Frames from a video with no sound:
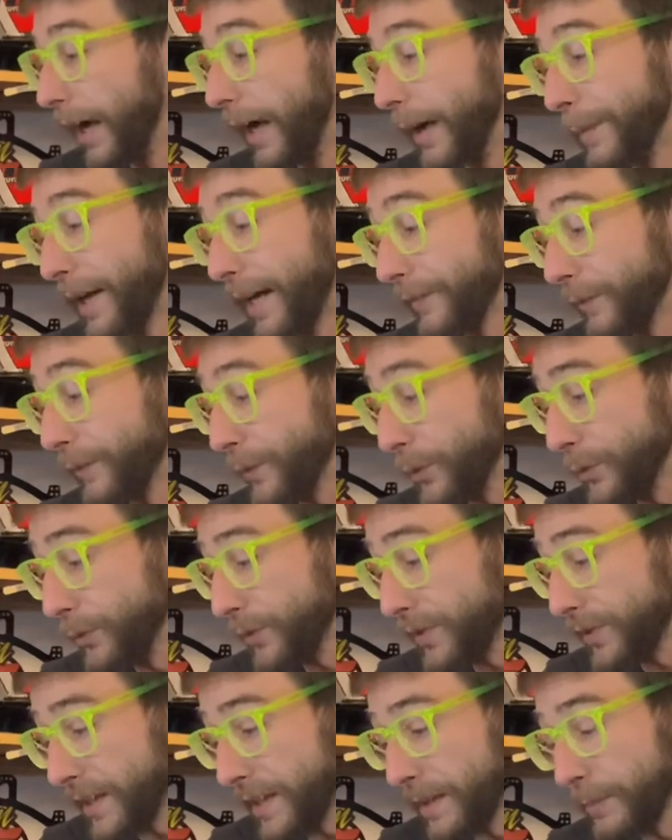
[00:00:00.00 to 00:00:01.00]
I've
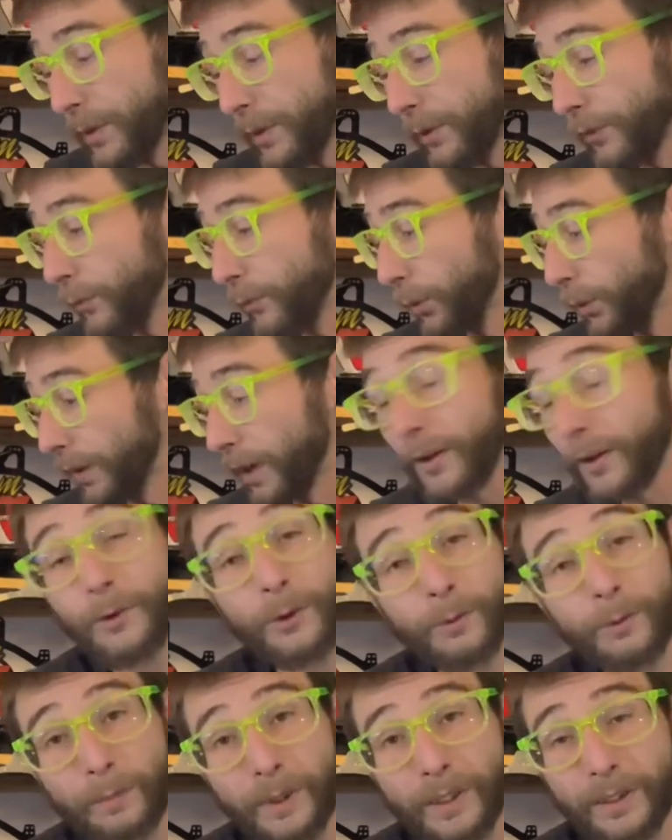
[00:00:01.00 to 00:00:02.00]
used them for
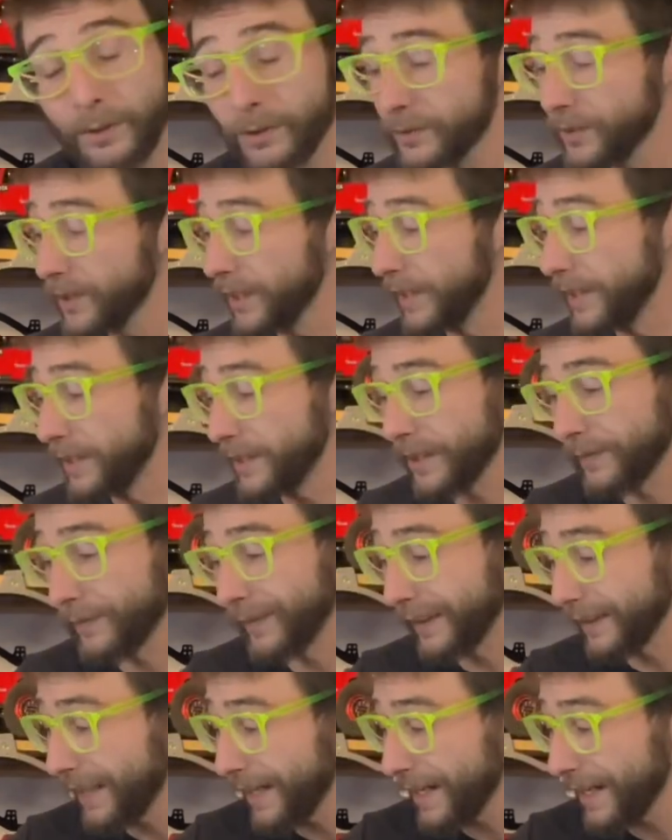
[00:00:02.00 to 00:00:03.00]
other builds and stuff
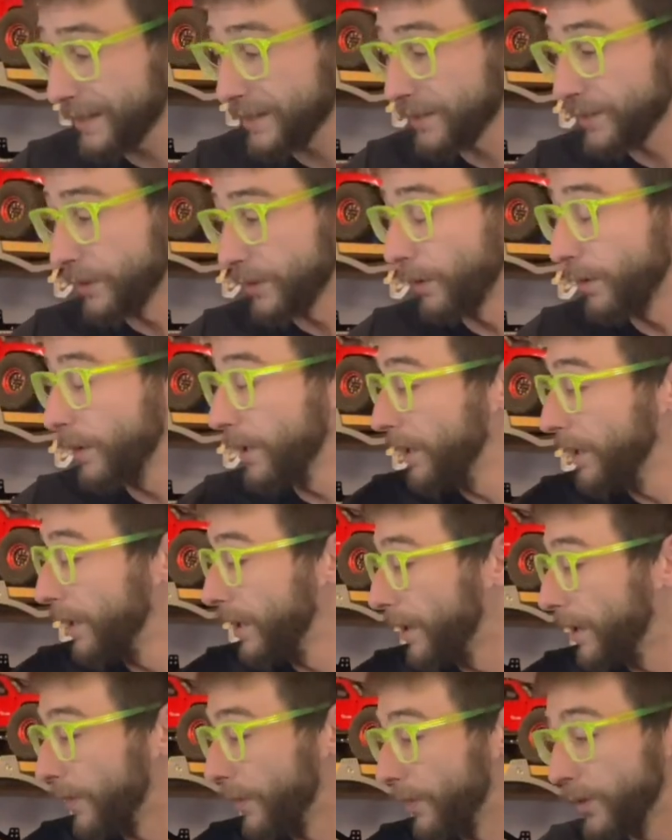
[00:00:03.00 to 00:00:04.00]
like that. So
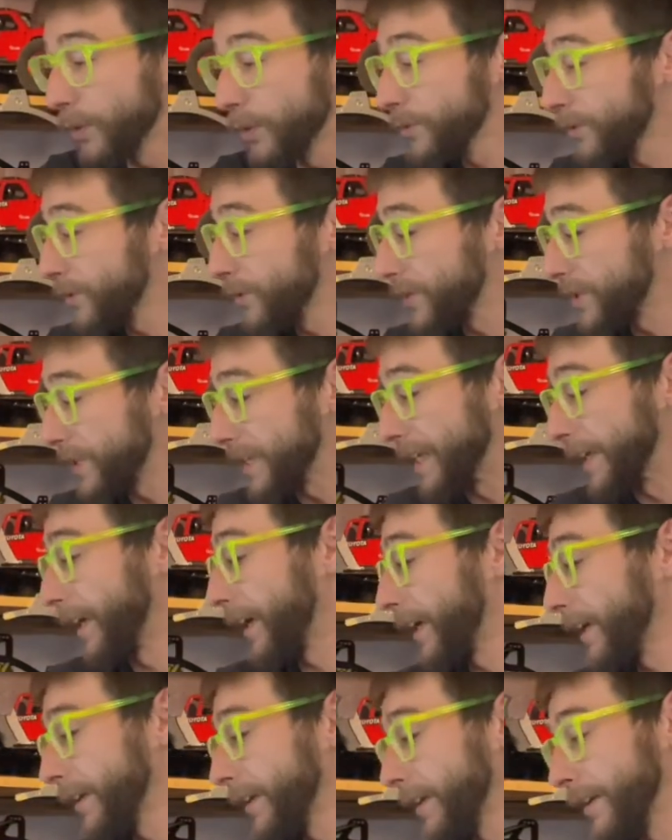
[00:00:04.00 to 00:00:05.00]
those are staying.
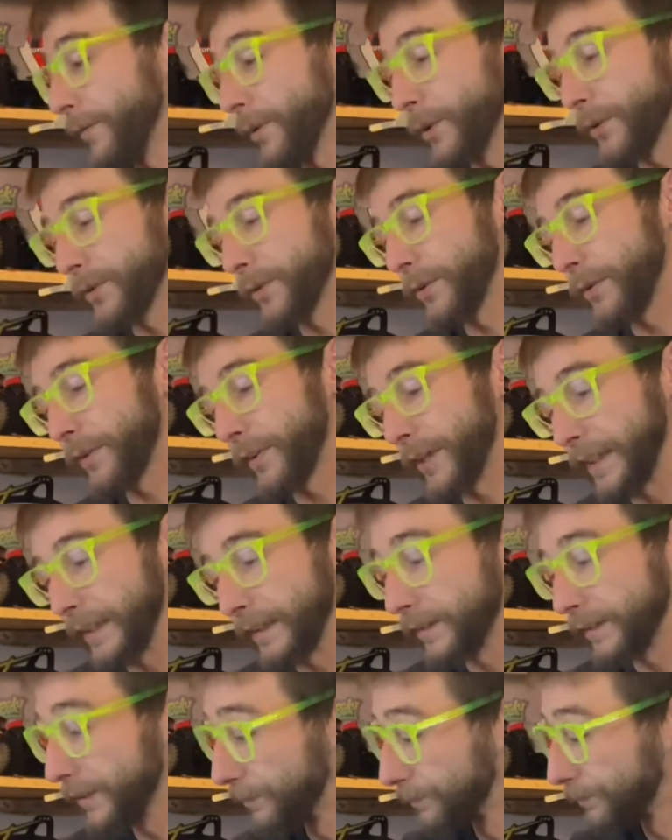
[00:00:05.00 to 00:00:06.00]
I love those little
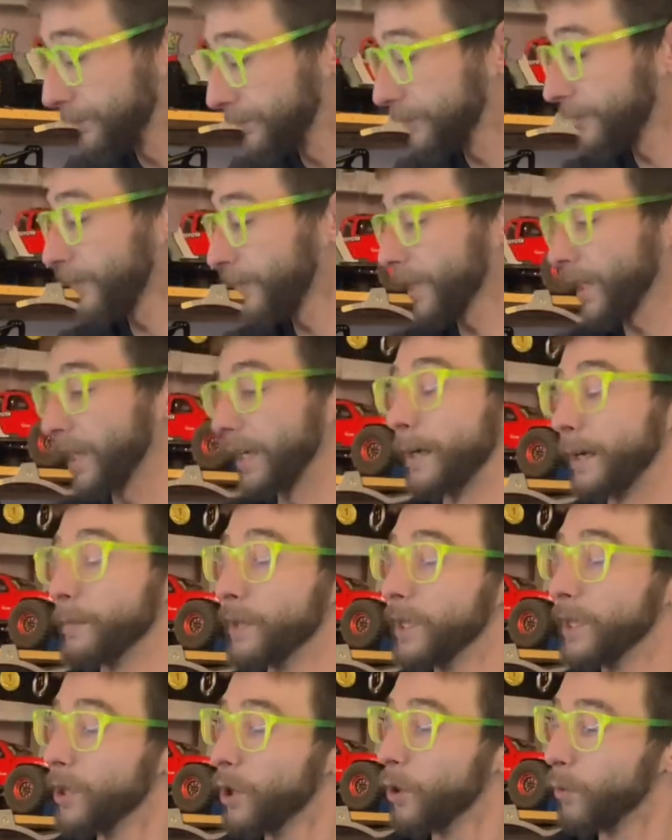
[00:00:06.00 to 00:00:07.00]
things.
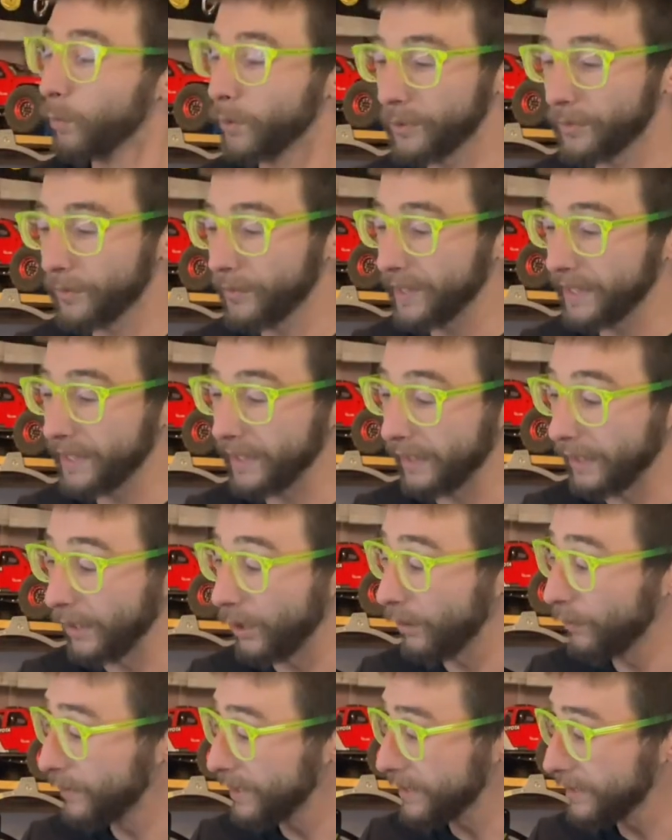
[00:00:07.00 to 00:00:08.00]
One other thing I
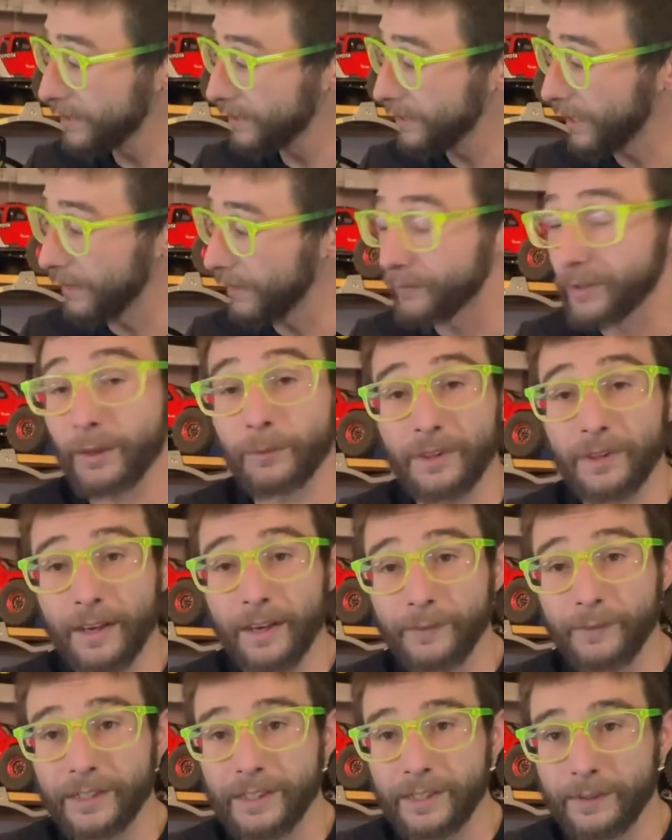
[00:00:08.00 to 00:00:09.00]
always have done with
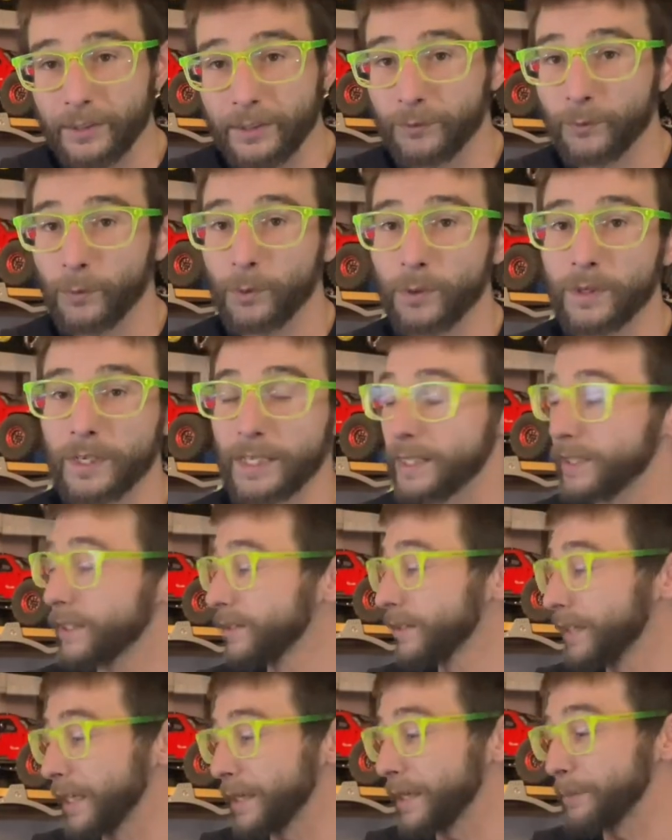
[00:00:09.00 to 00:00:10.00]
every TRX-4
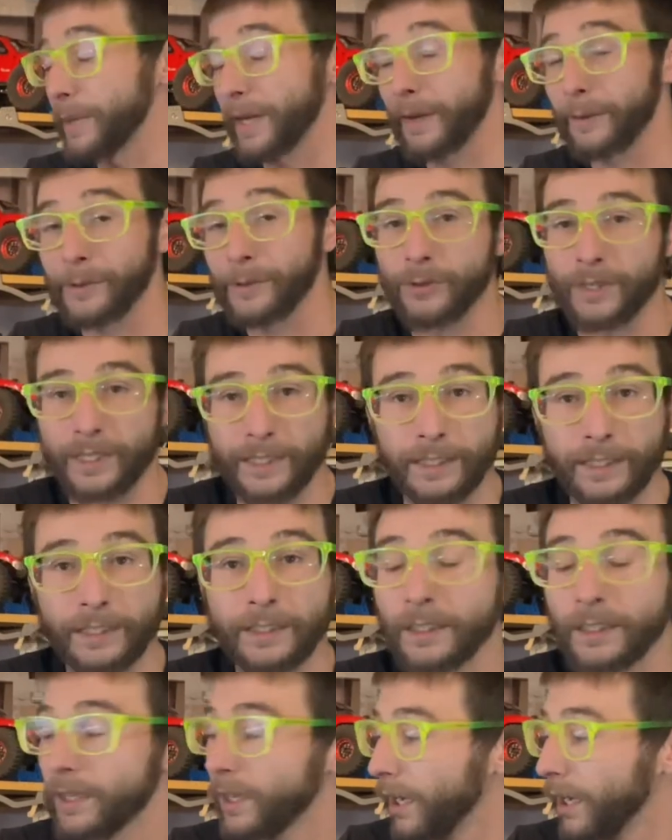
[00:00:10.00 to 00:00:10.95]
is a batter tray.